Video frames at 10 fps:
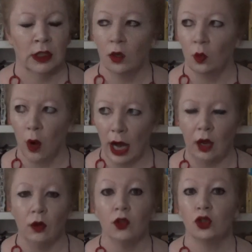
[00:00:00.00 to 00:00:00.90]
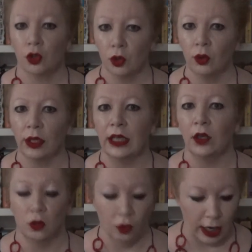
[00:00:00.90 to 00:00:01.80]
Wow, truly
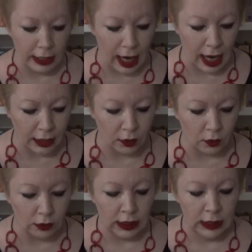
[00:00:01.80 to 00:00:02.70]
great article.